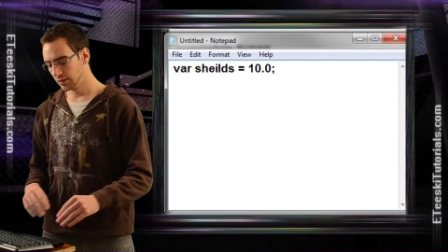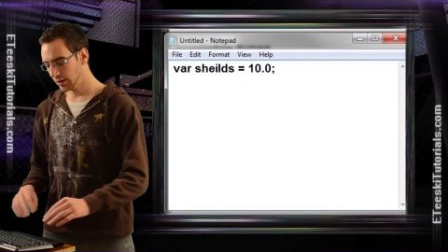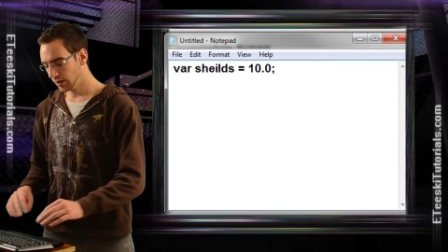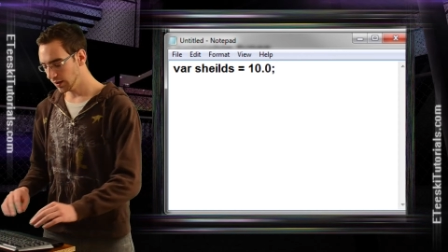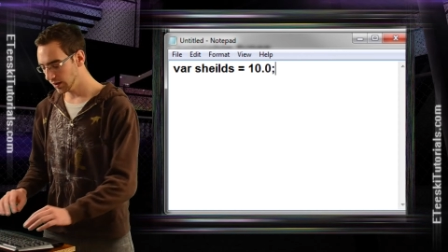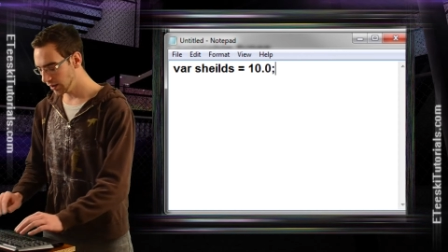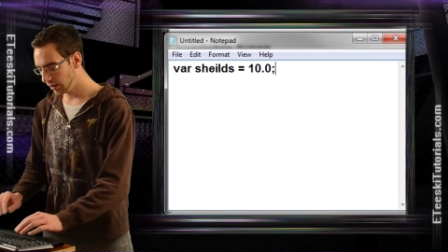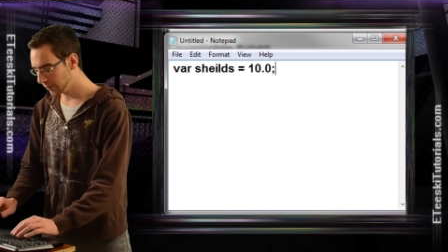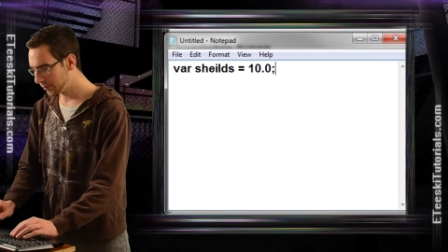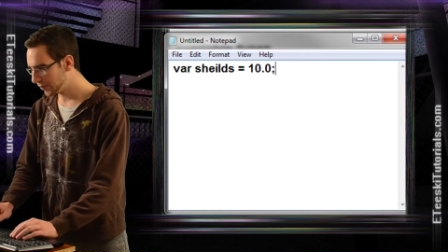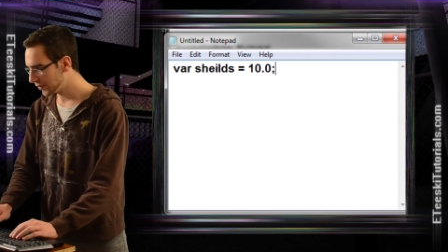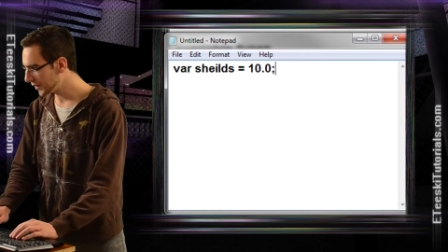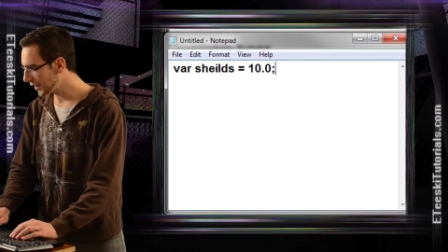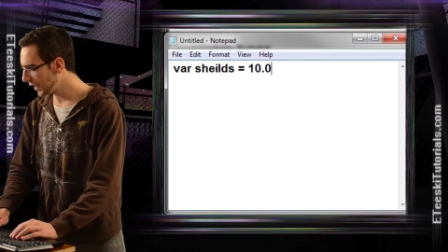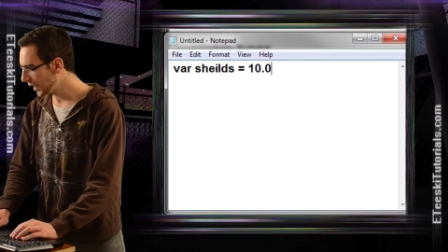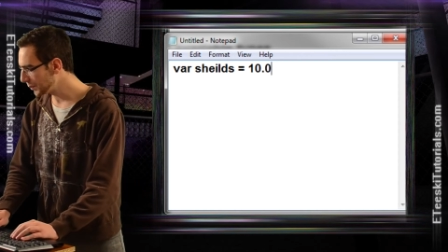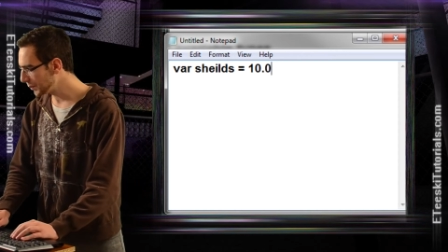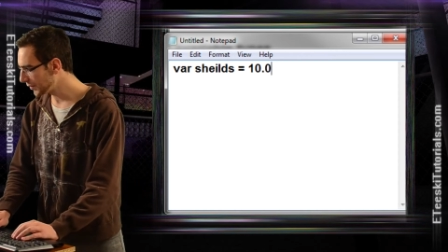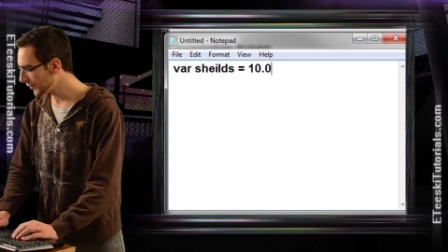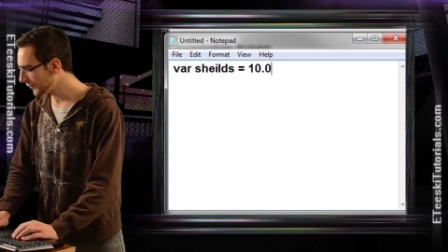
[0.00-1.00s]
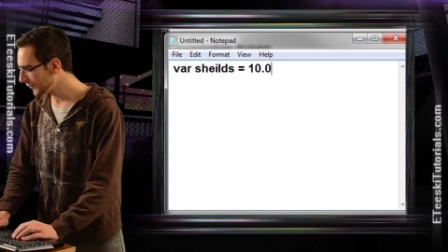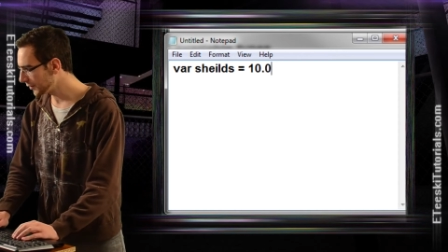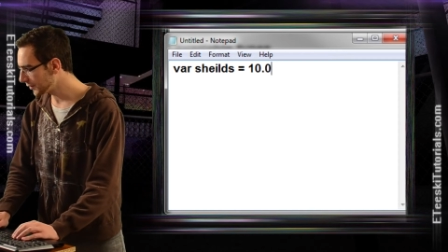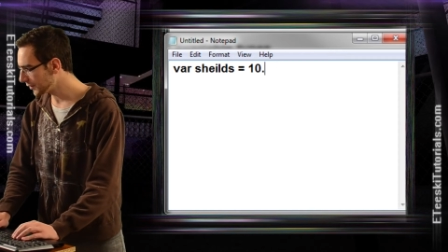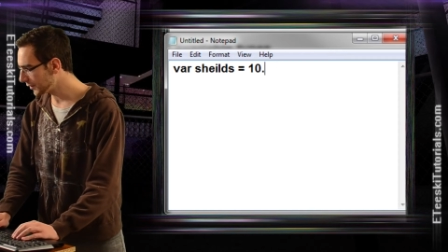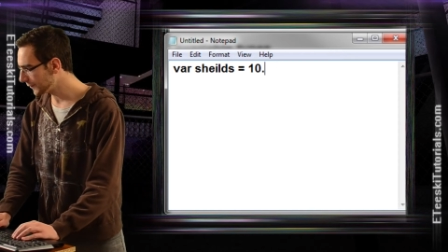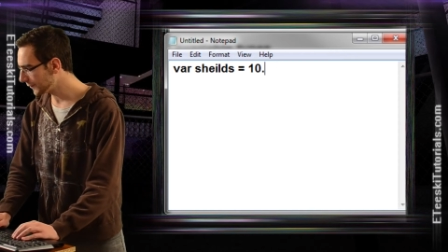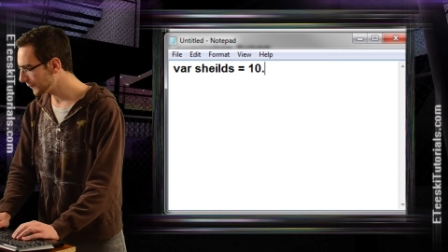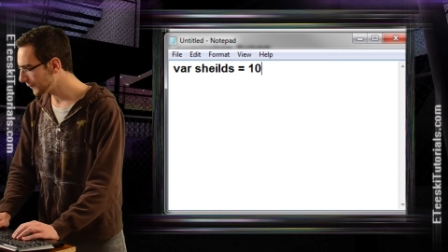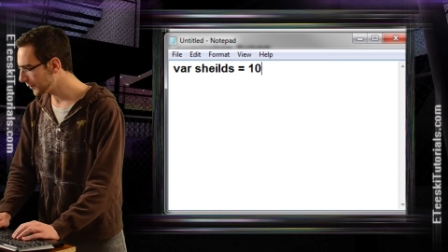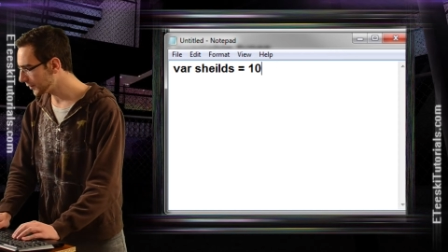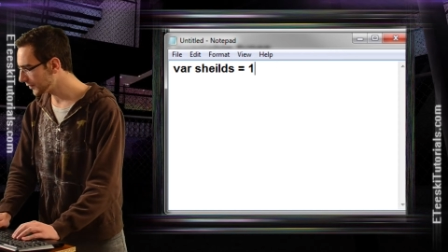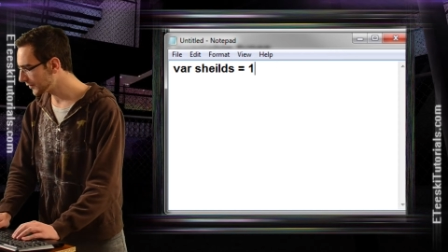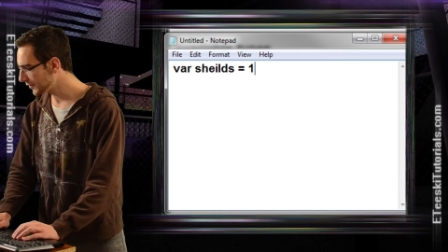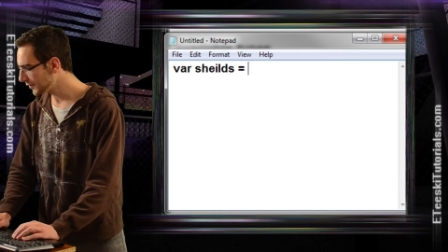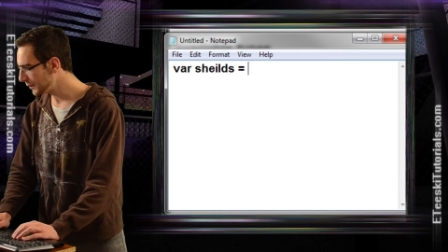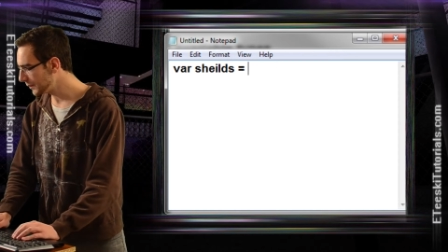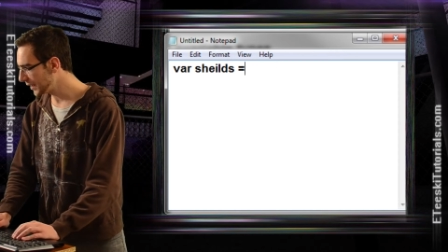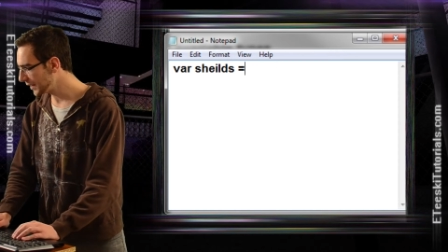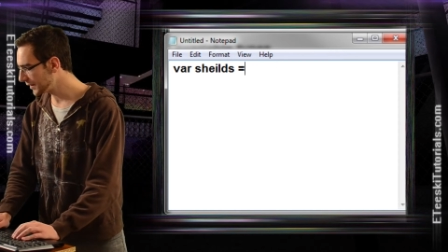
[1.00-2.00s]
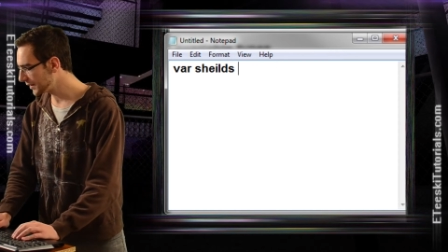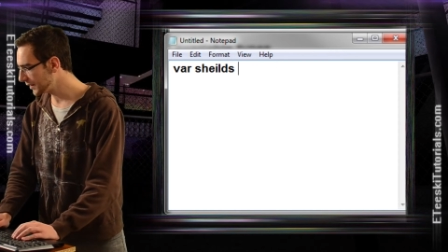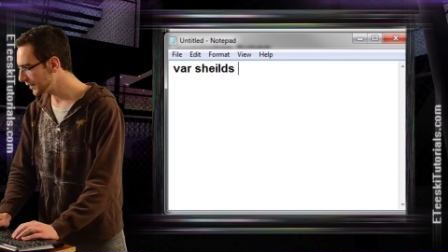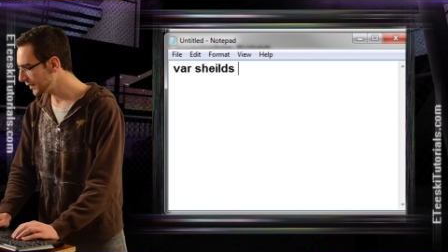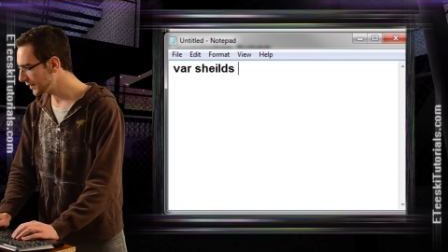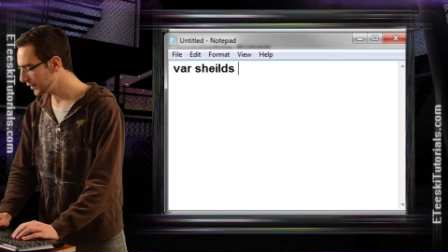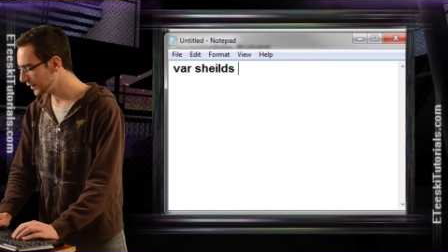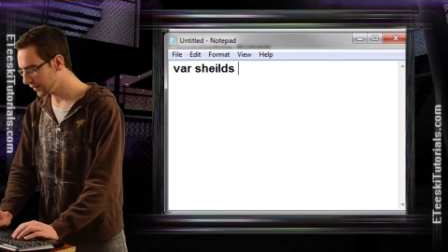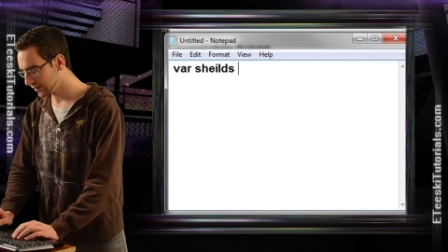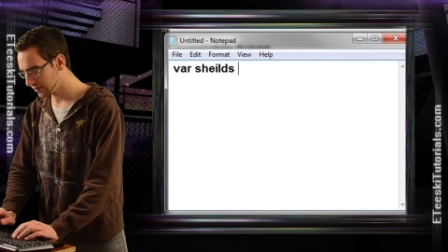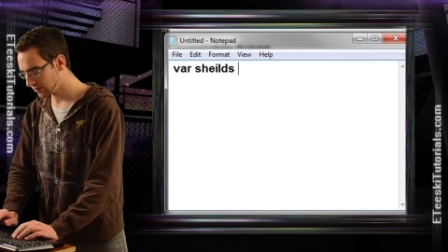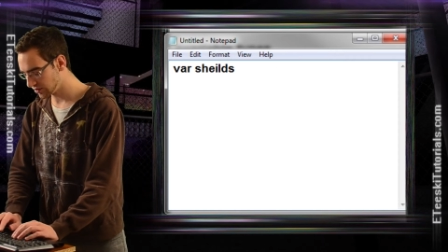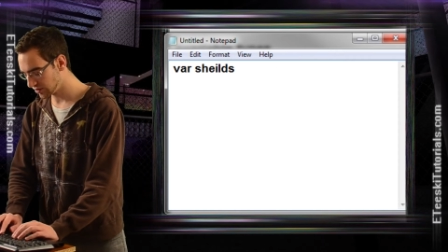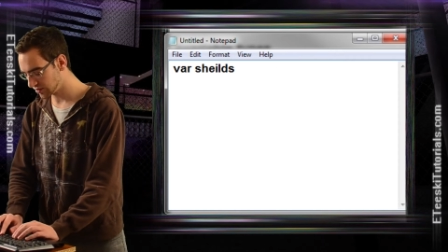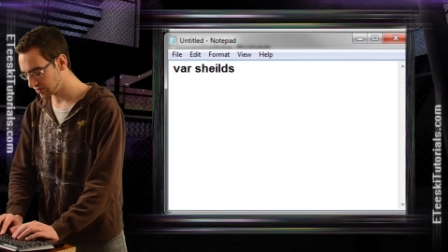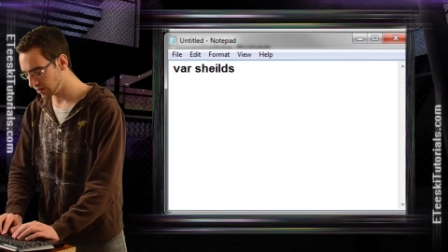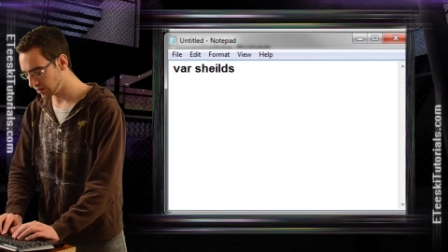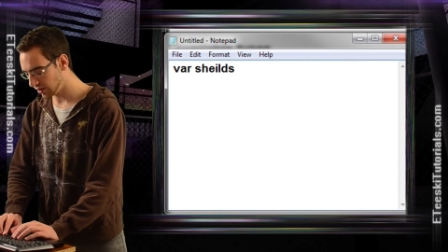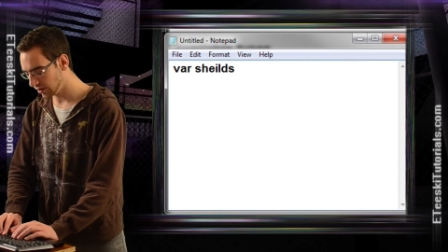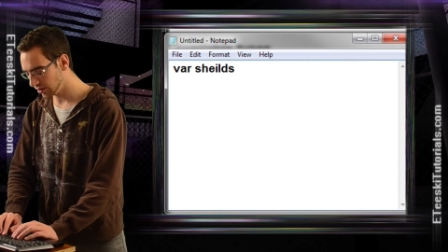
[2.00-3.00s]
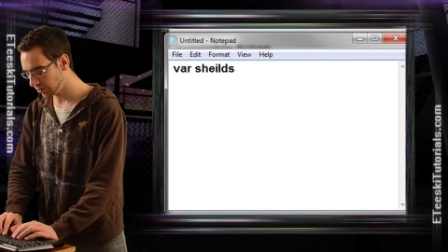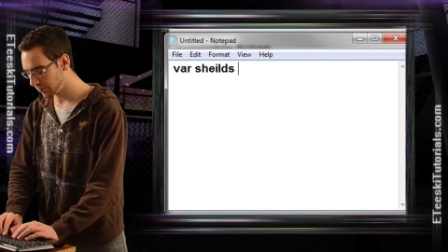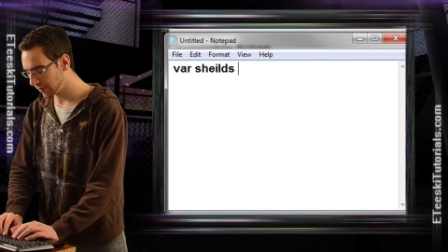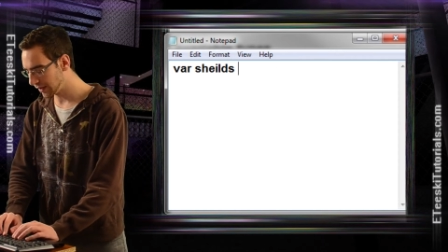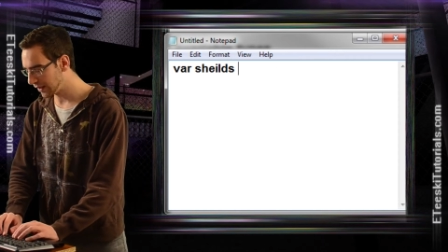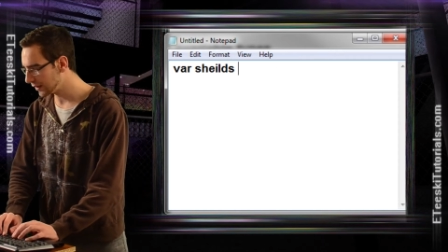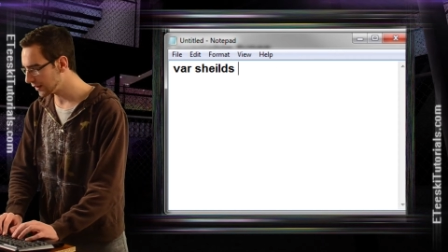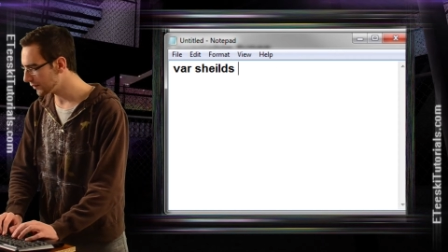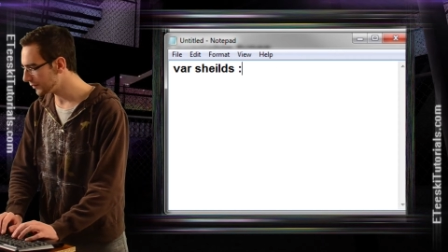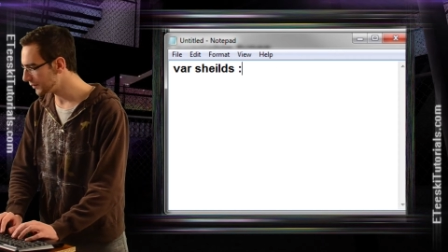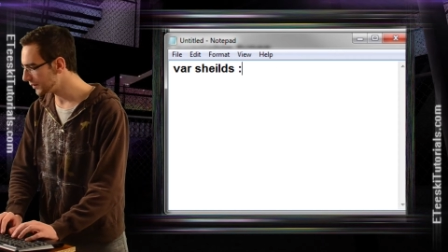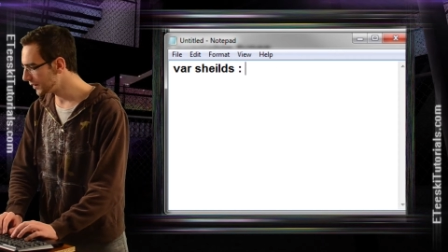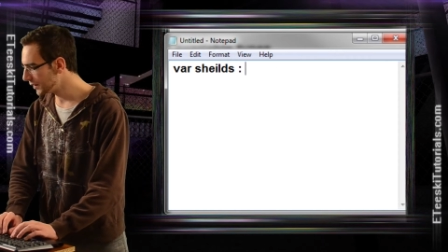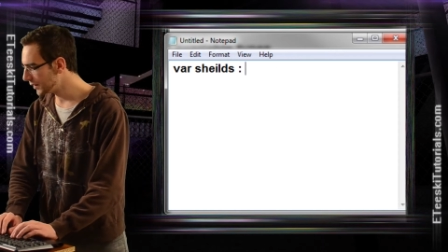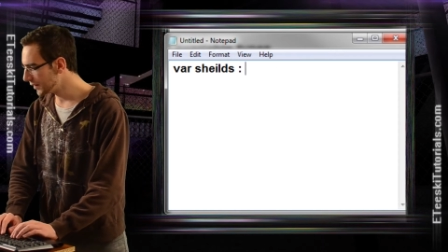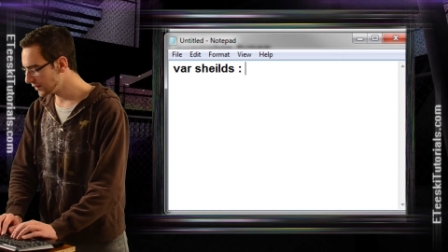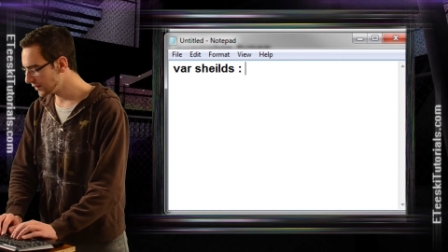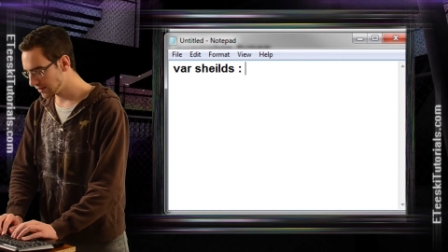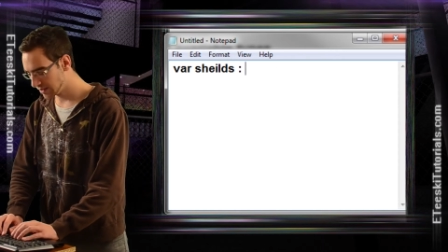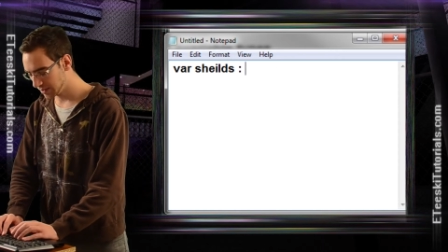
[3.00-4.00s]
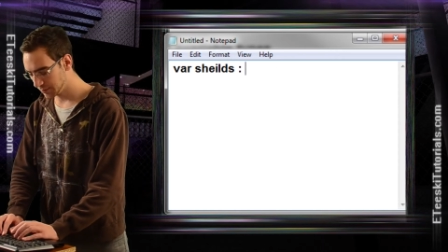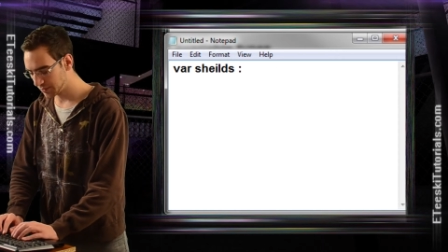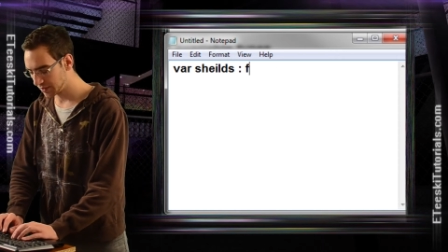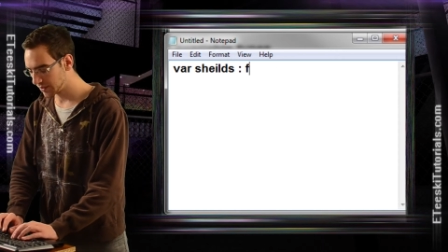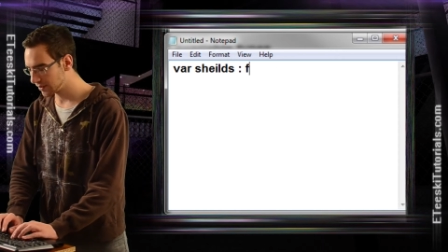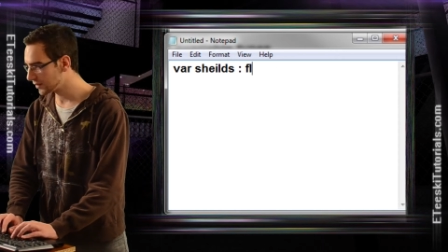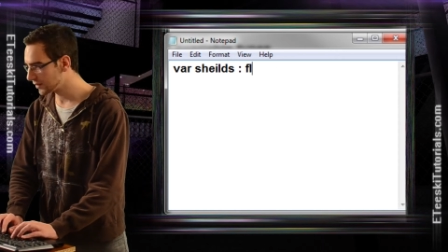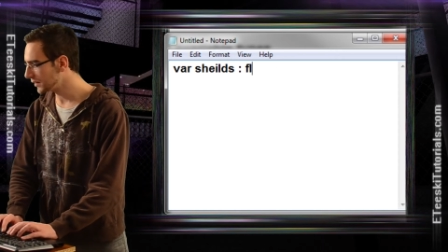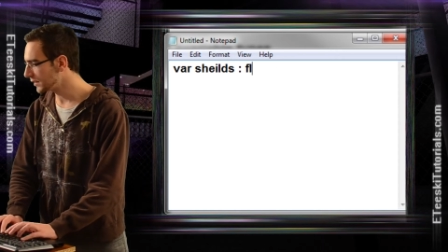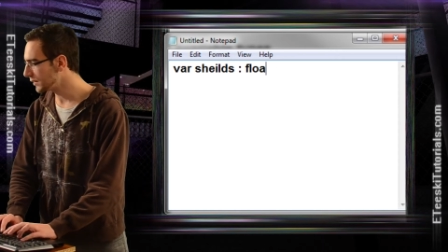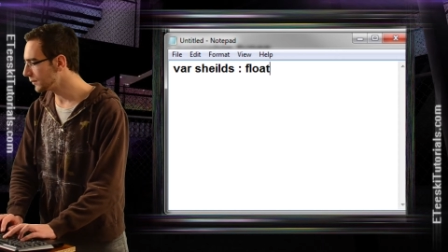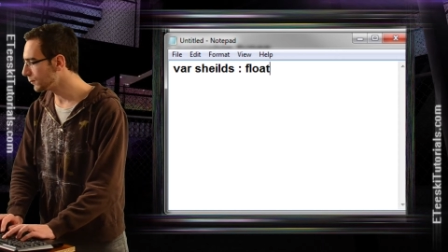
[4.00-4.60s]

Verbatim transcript: Uh, but I prefer the first method. It's just all around typically